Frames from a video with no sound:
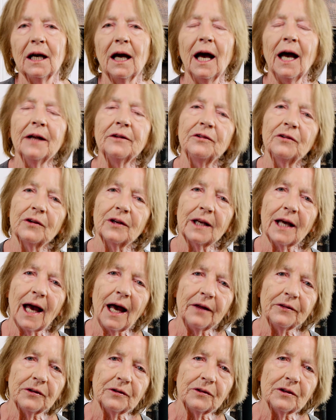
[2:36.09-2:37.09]
and to
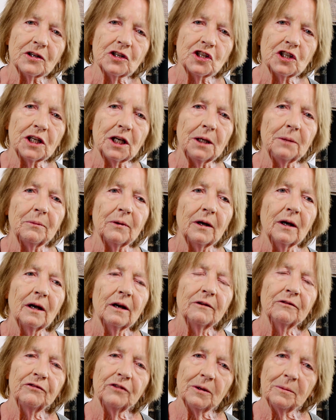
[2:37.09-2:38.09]
gather the sheep
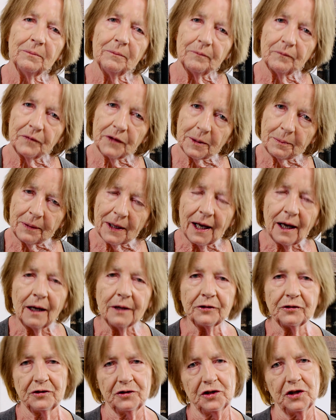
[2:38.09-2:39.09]
from the
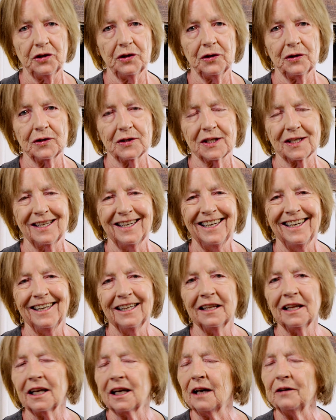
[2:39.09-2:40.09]
pastures
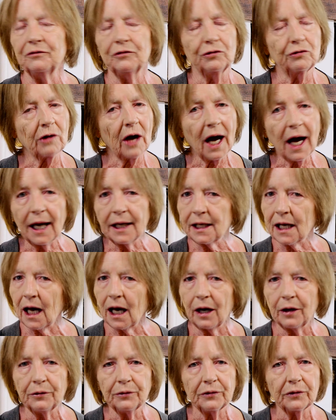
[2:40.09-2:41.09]
that have dried
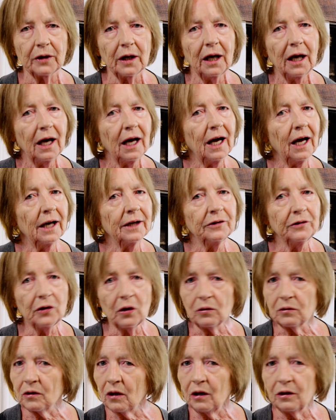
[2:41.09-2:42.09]
out and
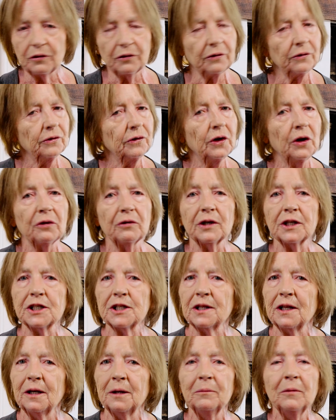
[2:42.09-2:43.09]
no longer
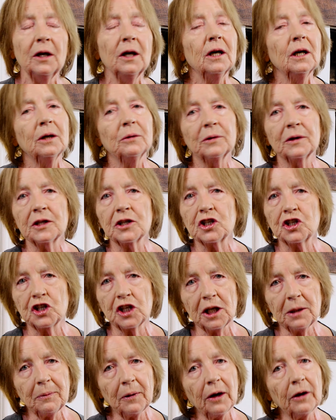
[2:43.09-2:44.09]
nourish them, where the
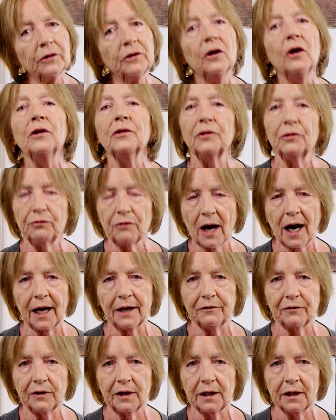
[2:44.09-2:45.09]
sheep are not
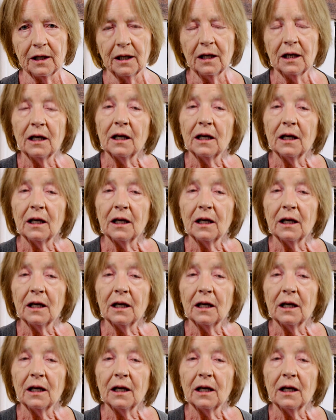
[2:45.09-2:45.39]
thriving.